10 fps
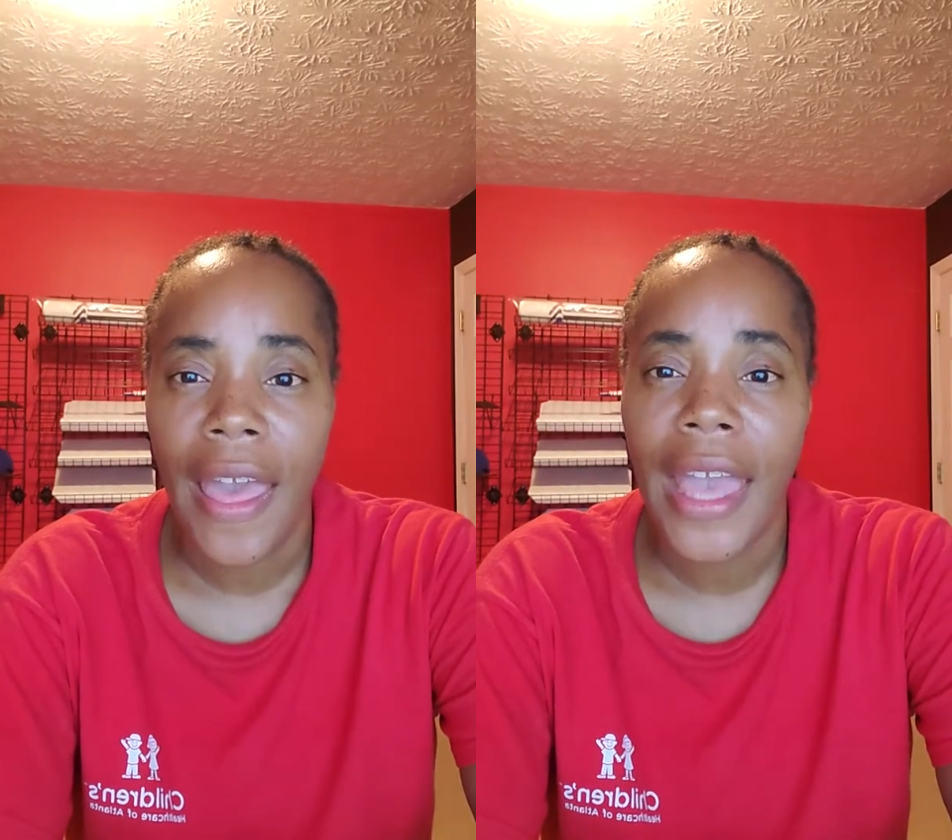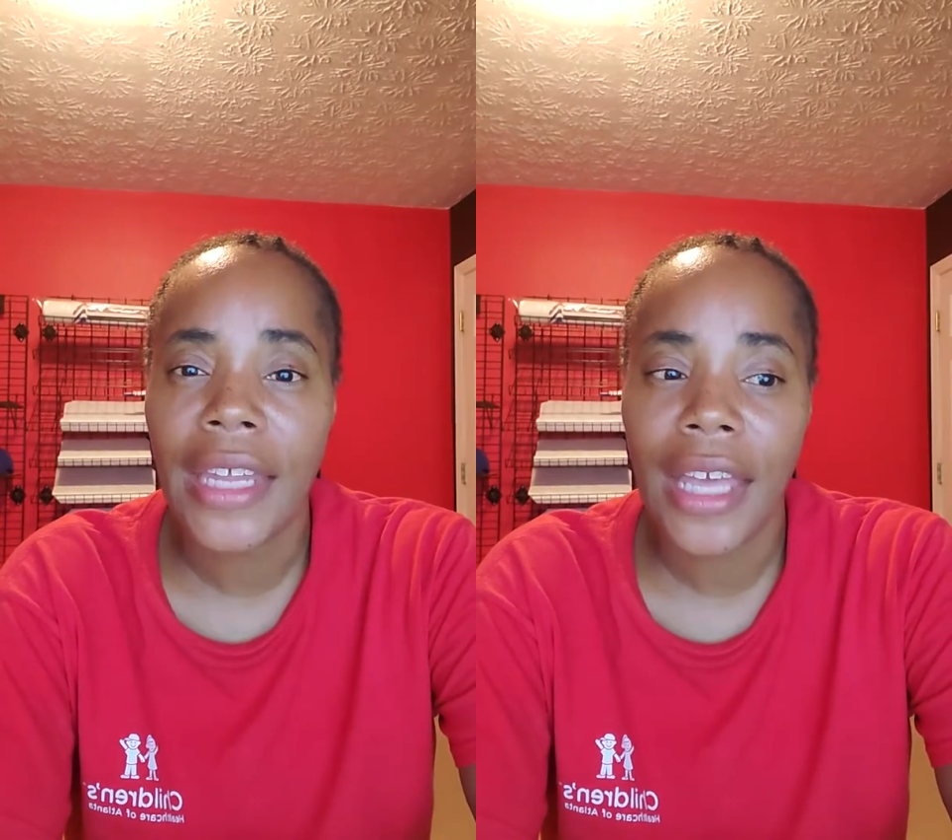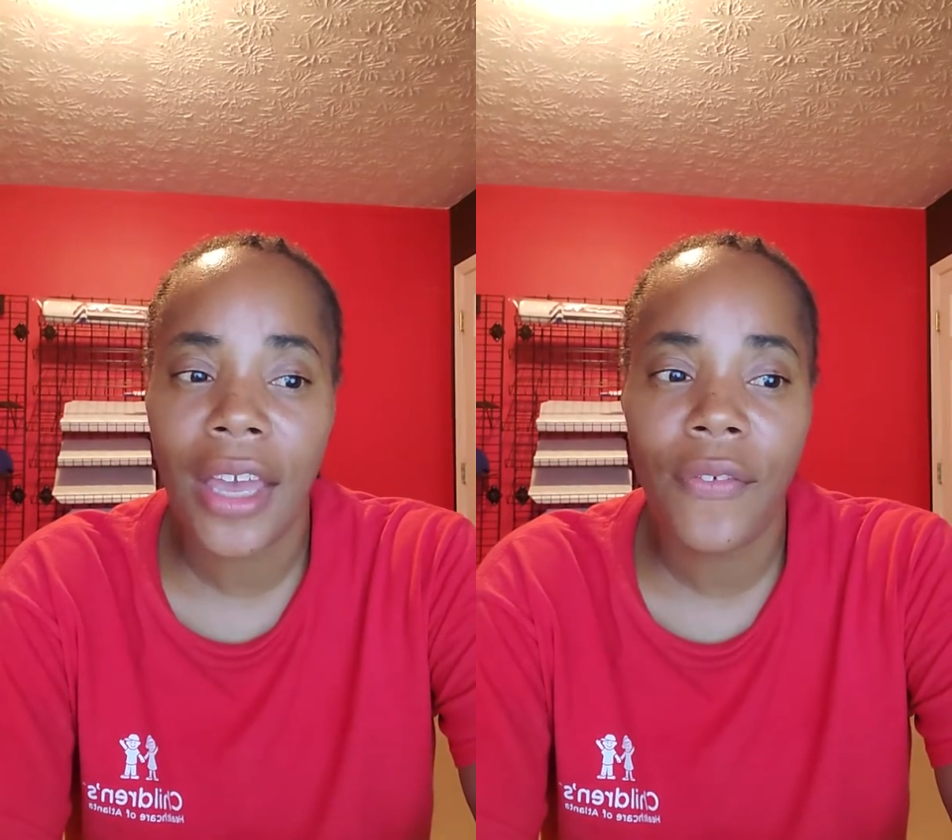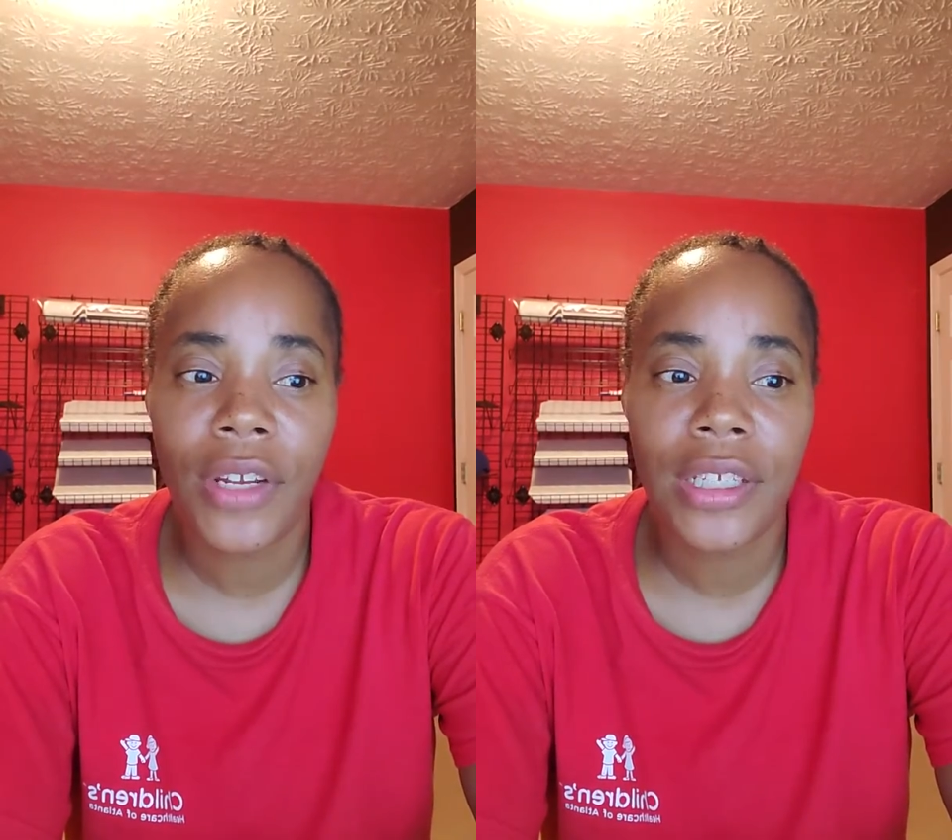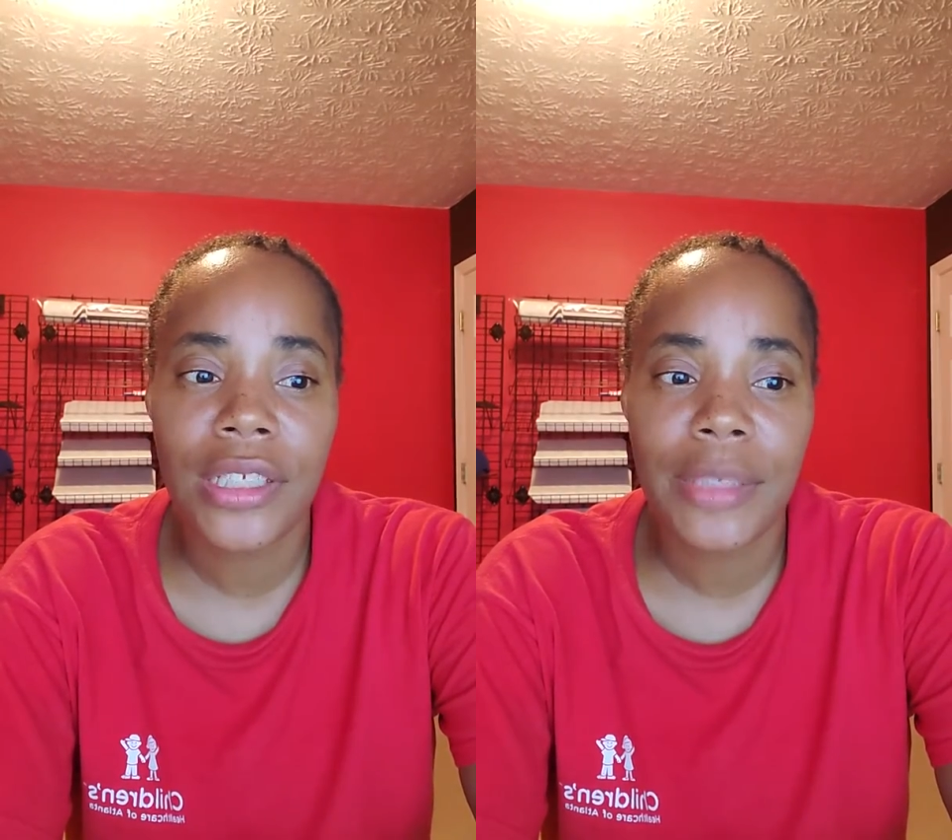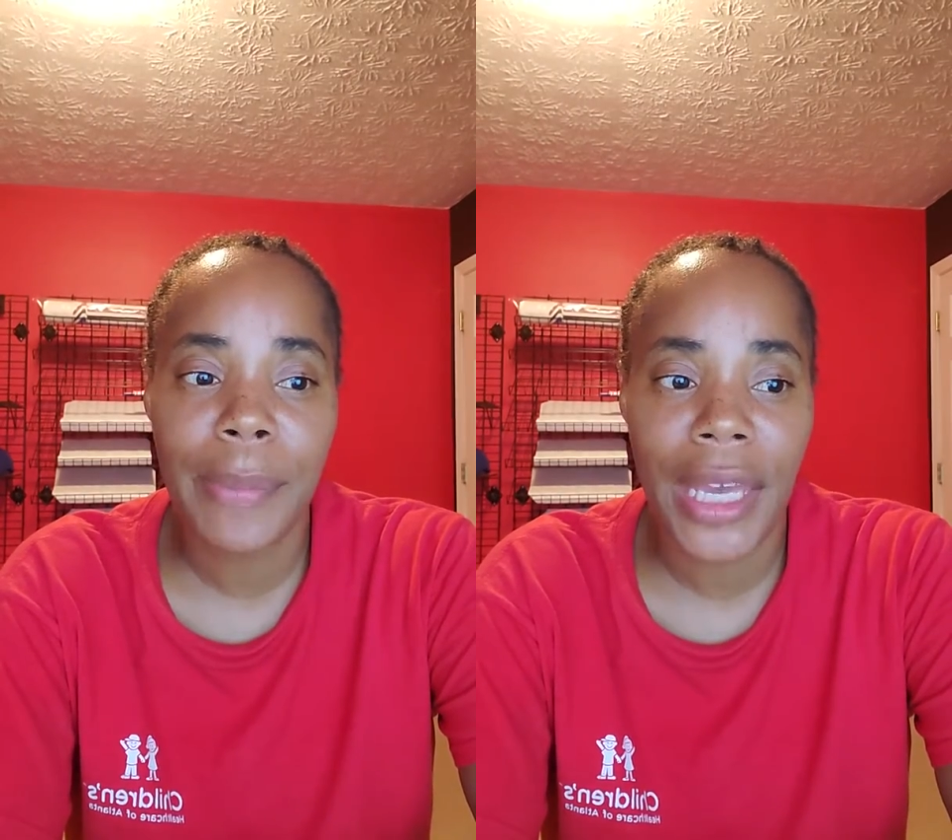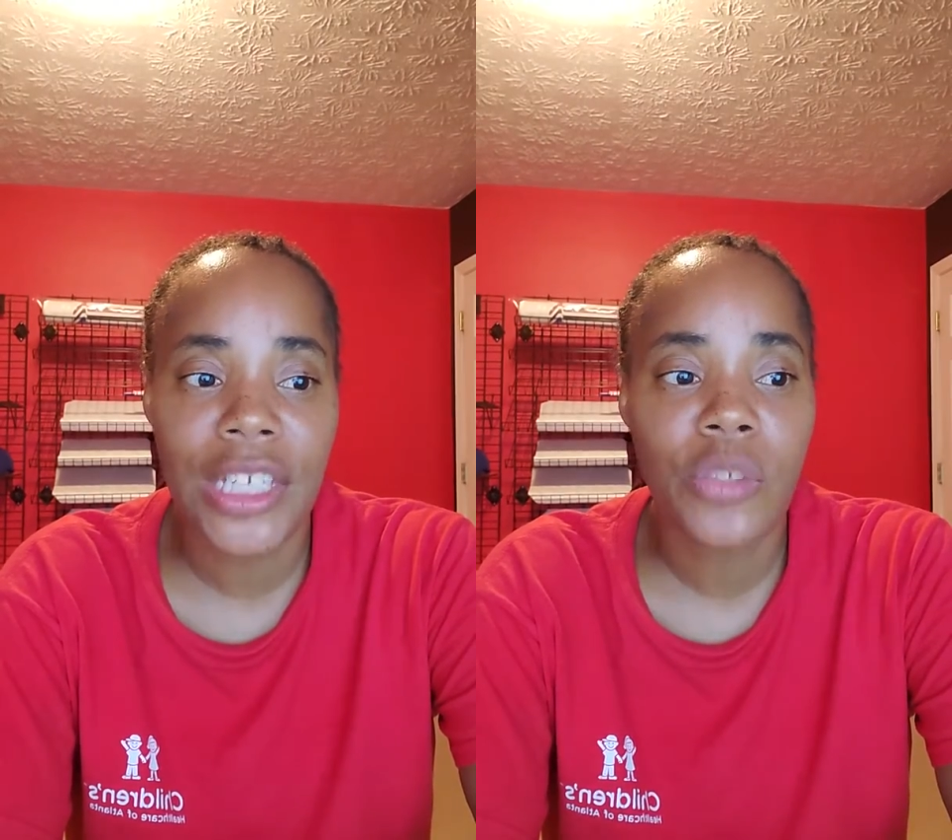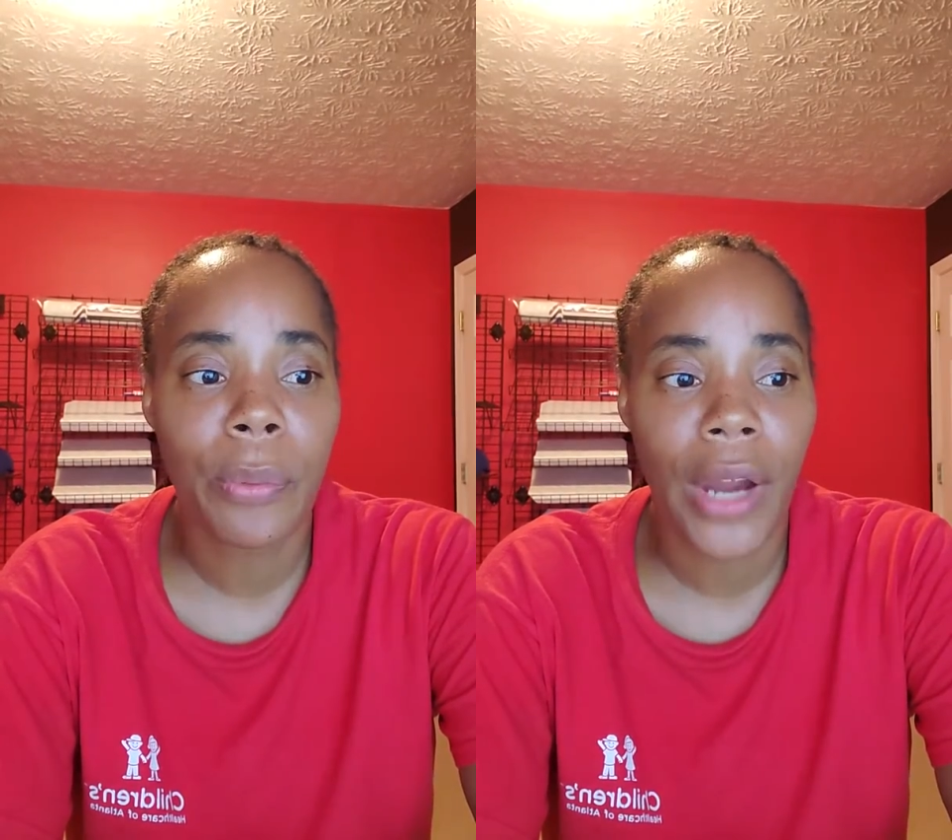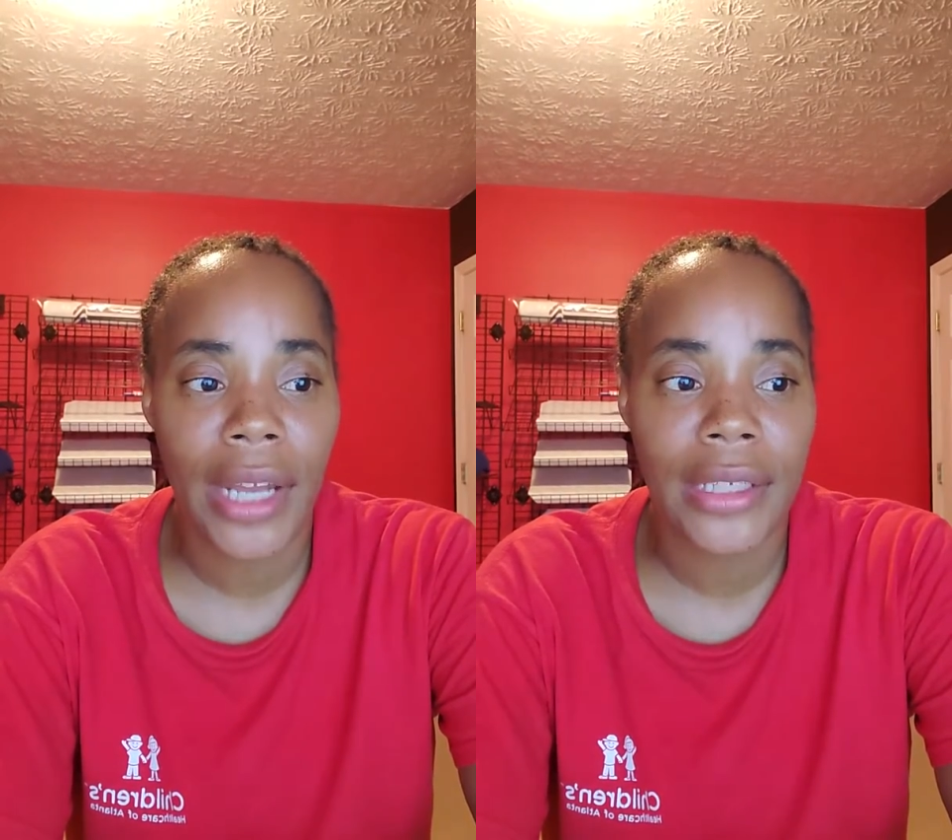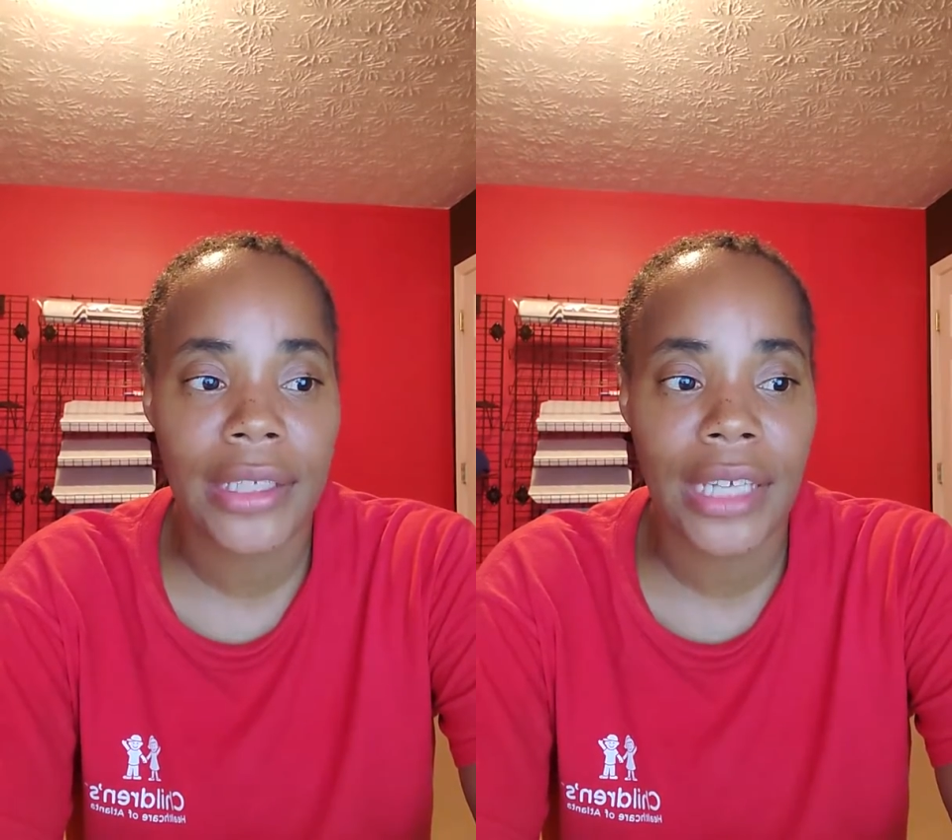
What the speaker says: in evidence-based practice